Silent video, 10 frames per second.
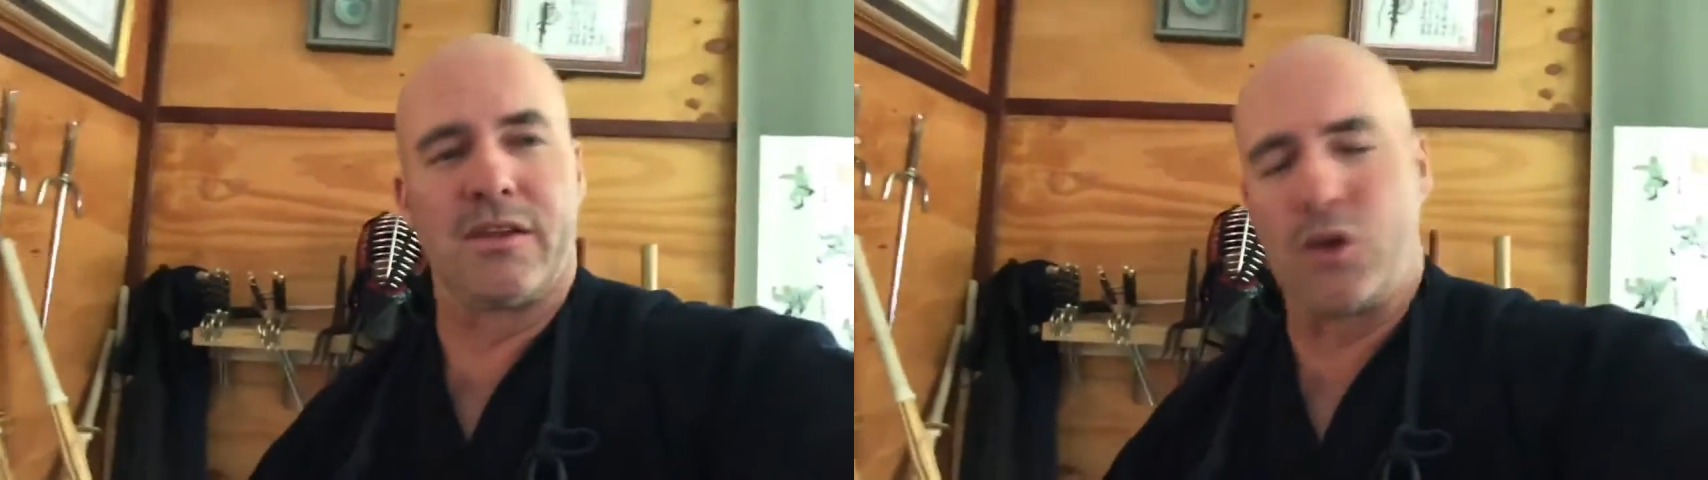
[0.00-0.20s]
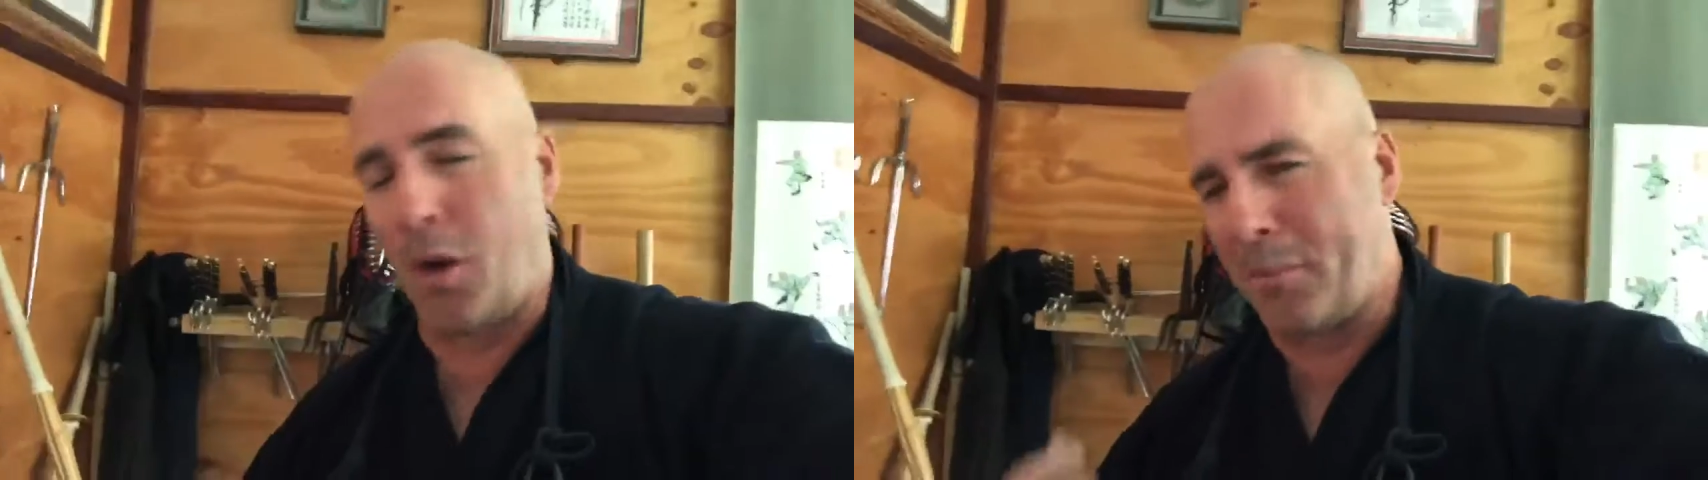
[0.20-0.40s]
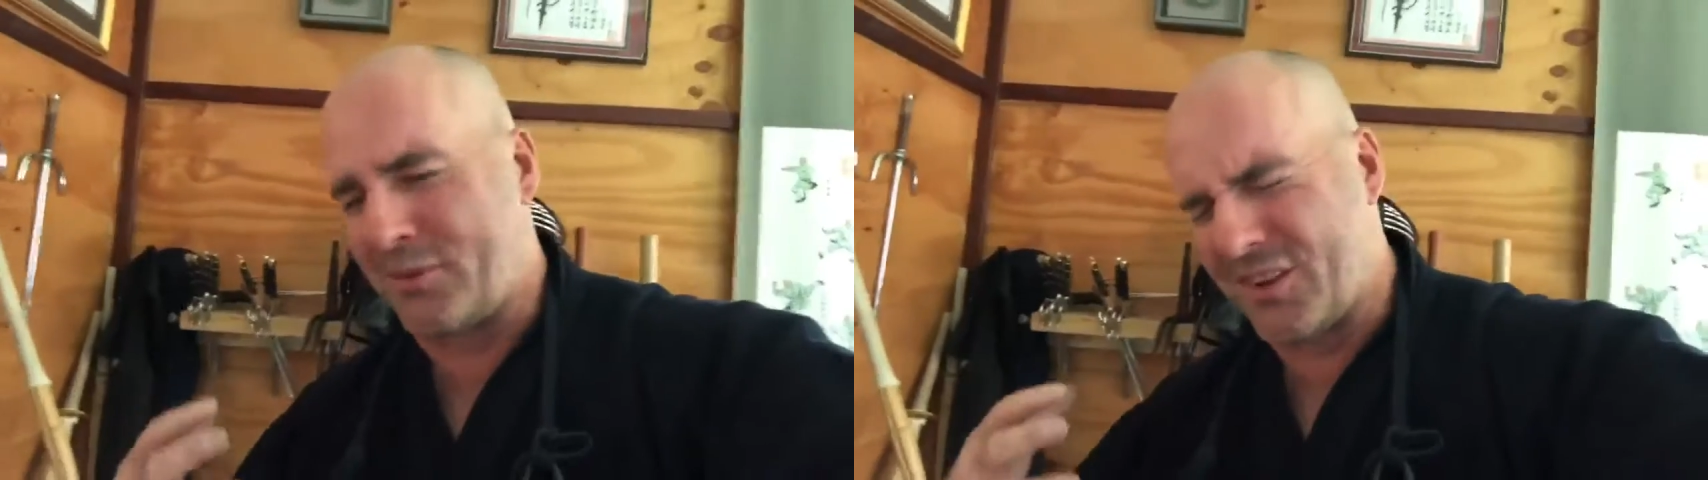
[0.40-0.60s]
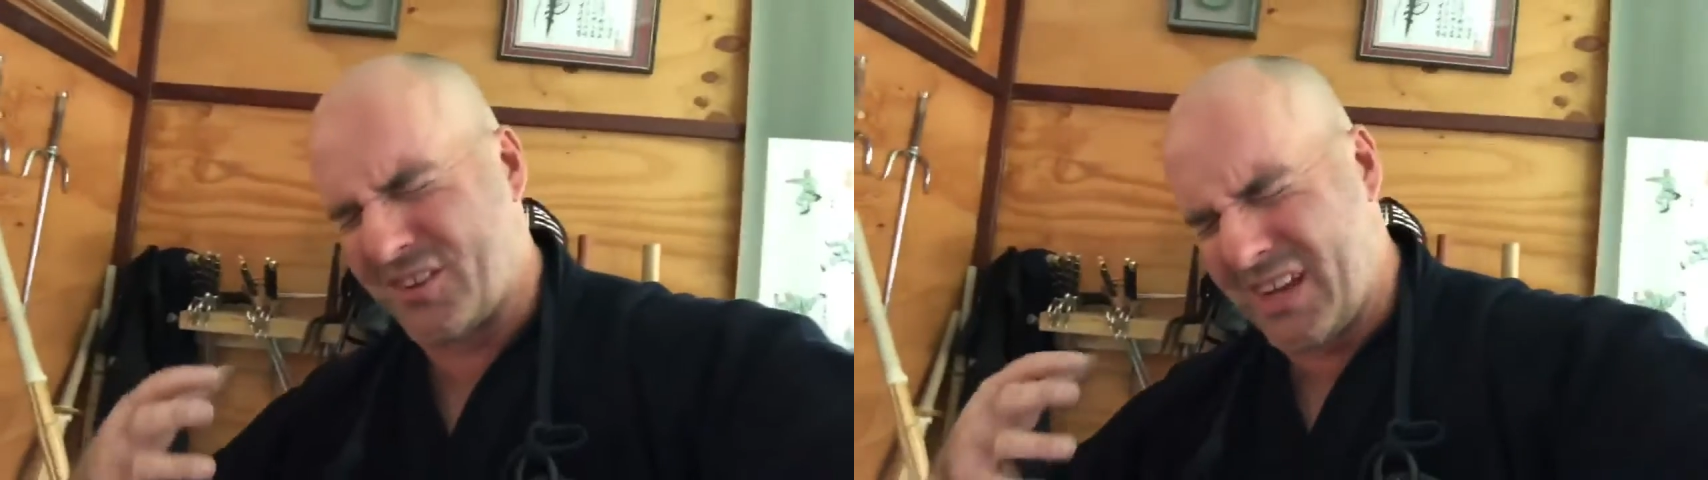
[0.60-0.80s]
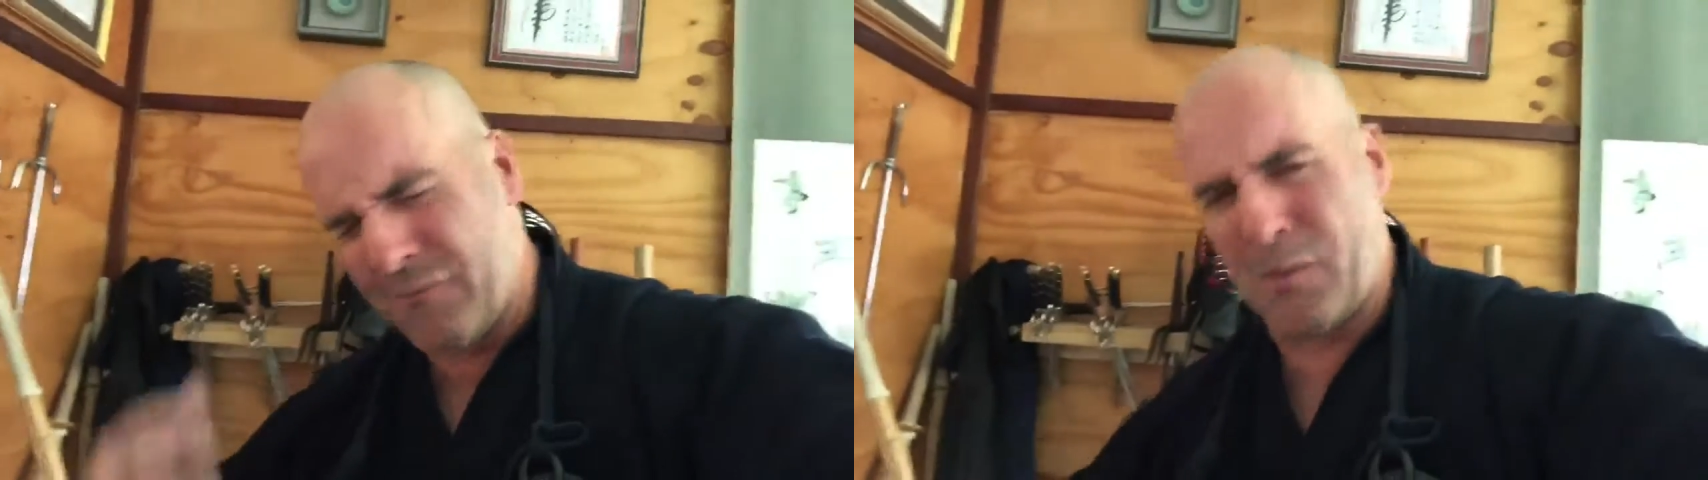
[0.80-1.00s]
Now, your
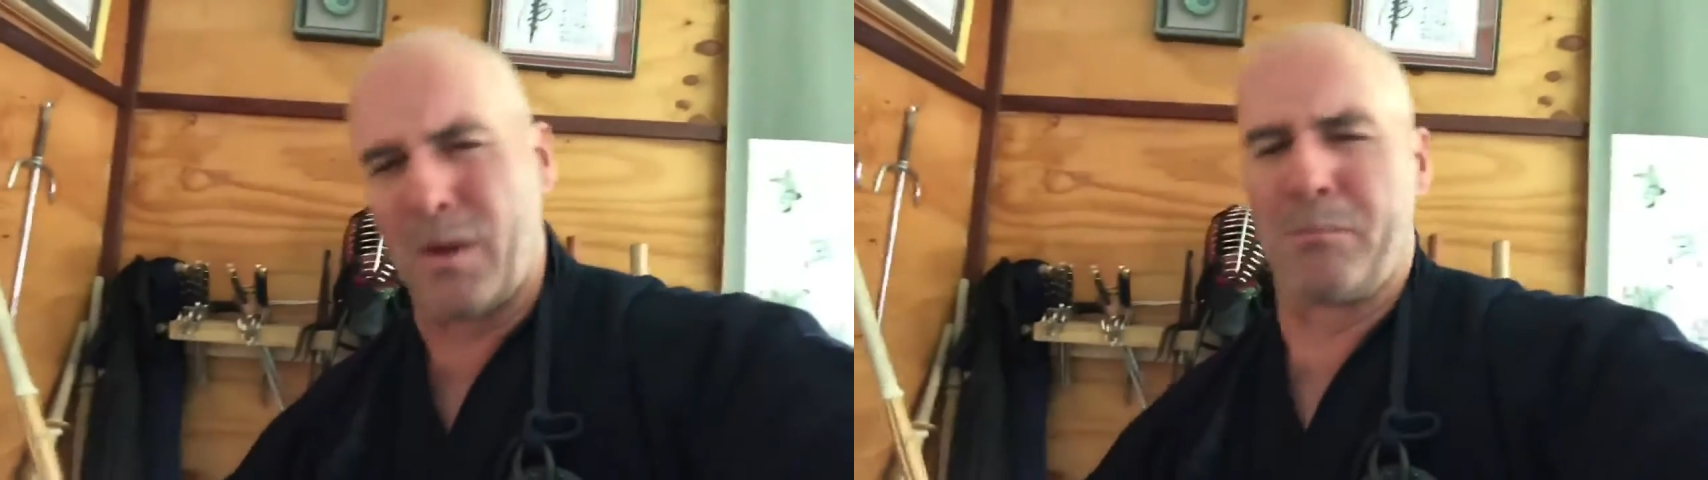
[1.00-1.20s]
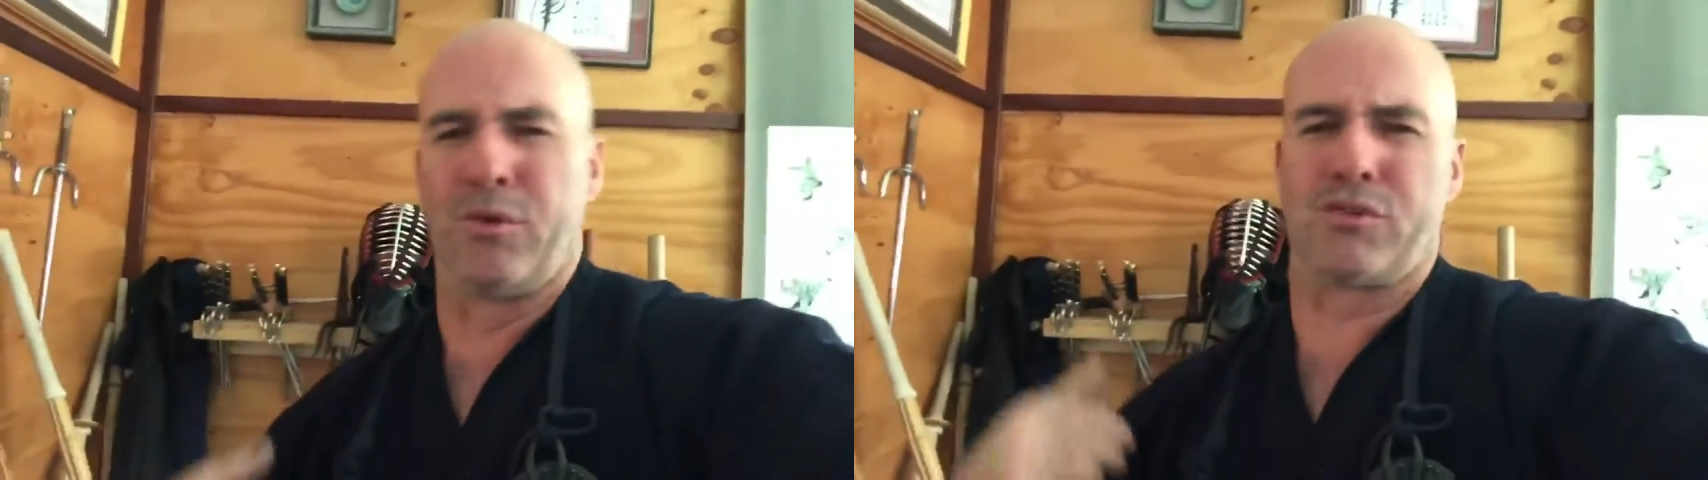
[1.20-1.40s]
competition, everyone